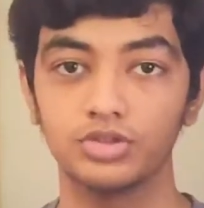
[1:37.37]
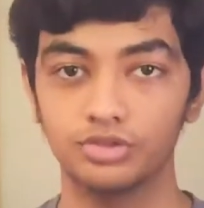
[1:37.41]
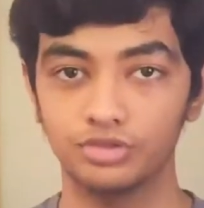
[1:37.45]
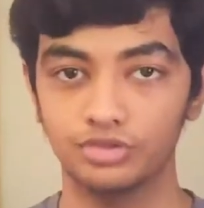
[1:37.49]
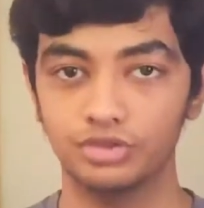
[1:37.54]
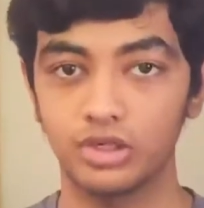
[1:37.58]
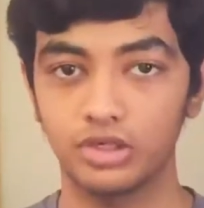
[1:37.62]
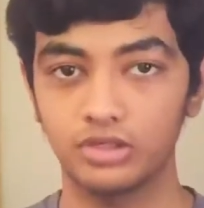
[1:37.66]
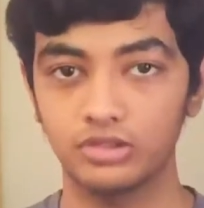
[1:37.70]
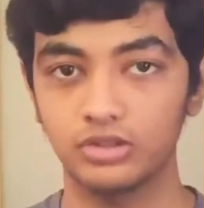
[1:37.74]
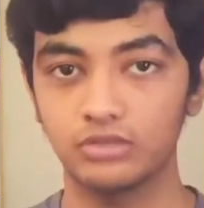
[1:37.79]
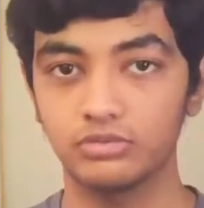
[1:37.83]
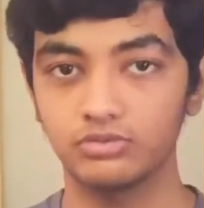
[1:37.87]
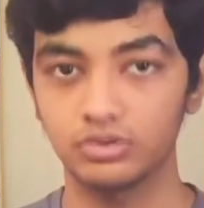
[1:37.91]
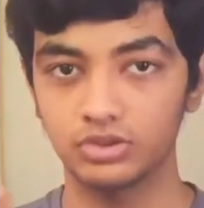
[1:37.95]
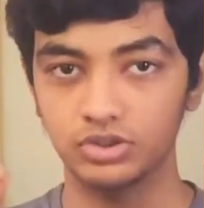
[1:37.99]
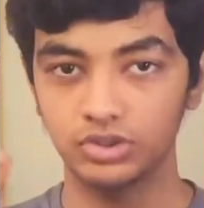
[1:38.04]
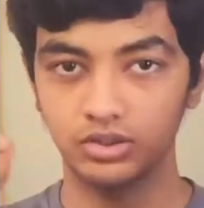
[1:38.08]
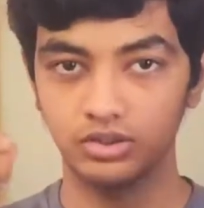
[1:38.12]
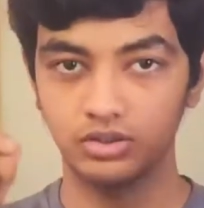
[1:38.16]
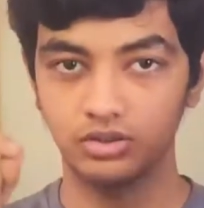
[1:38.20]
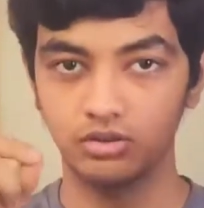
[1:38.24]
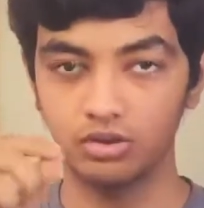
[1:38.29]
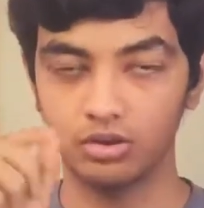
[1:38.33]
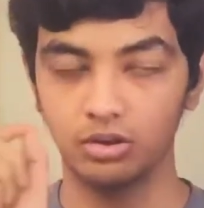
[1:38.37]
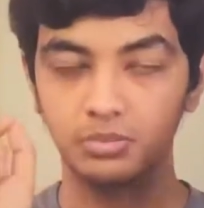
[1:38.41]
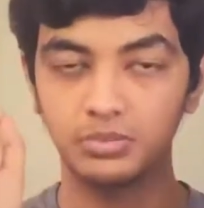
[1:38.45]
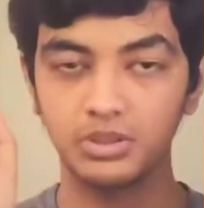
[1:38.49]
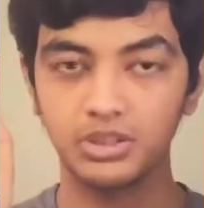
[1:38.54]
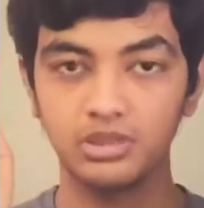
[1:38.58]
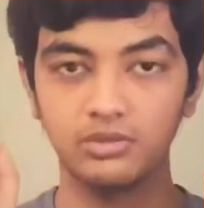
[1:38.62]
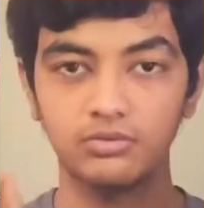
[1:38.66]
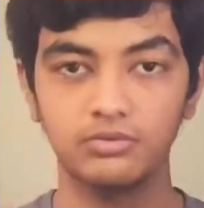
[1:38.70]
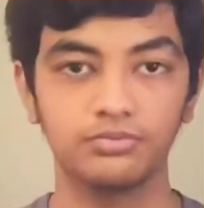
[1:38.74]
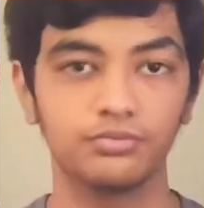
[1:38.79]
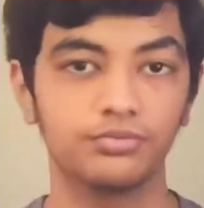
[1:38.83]
charging, which is gonna
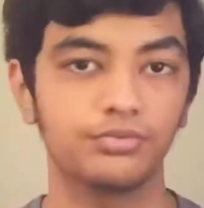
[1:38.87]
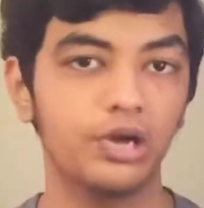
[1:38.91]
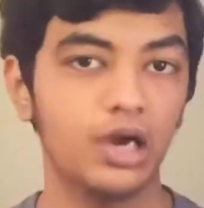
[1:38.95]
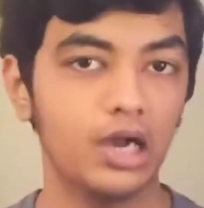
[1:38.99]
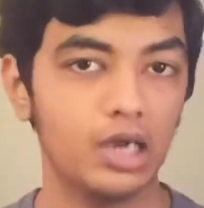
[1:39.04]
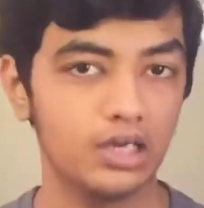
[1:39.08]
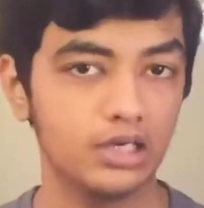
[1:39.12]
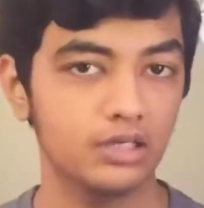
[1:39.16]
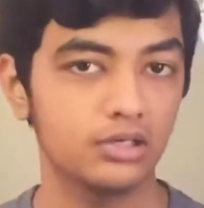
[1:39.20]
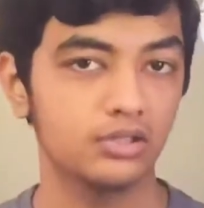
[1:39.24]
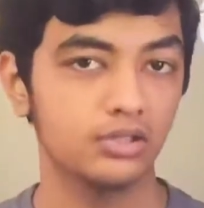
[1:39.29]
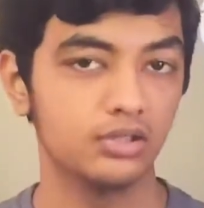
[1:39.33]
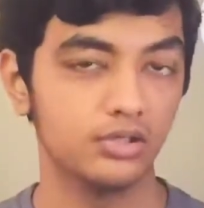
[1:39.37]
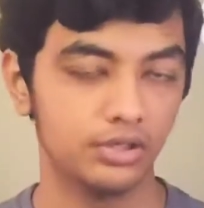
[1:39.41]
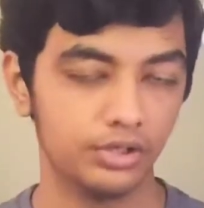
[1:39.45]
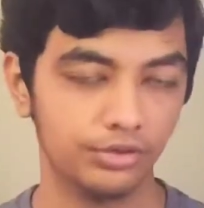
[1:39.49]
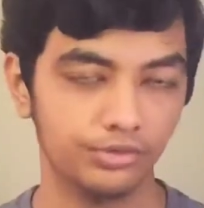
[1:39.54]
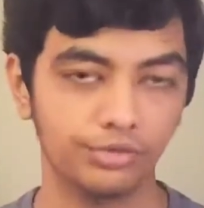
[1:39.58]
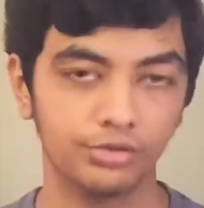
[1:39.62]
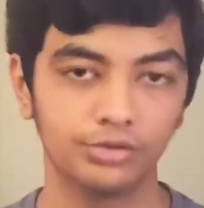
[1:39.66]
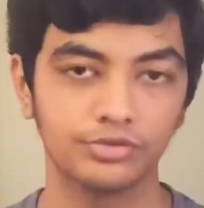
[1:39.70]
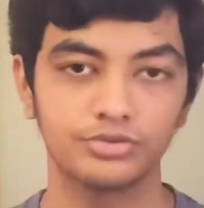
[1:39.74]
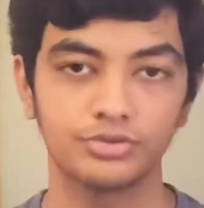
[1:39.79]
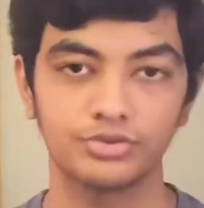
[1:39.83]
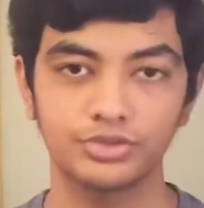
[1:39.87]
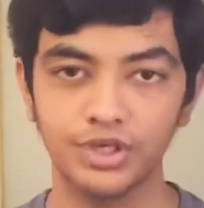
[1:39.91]
be wide reverse